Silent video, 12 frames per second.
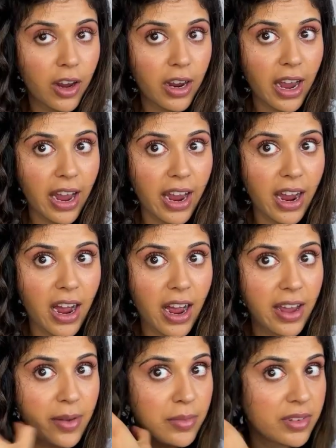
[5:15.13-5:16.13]
Okay,
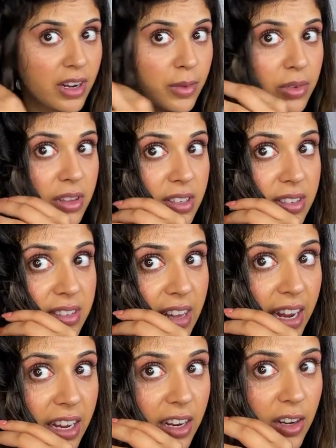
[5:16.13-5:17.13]
I am done with the
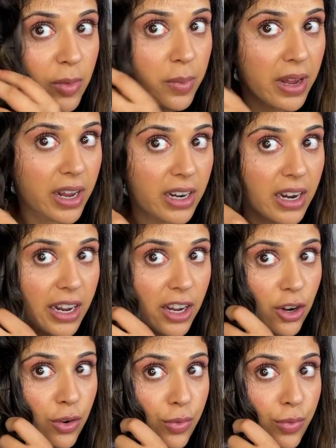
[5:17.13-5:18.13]
second bit and I
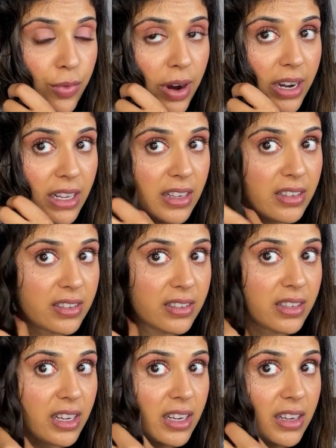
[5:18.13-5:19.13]
can already
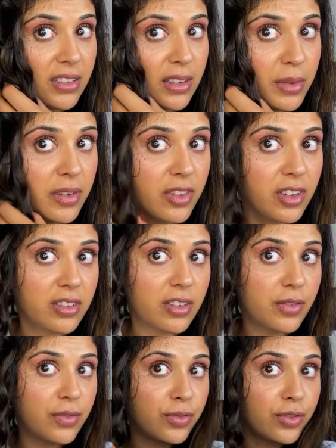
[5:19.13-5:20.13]
see some of this
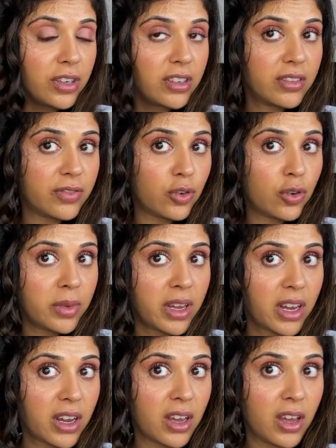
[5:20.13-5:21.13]
frizz
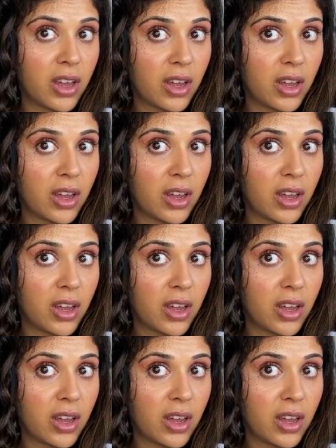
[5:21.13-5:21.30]
forming.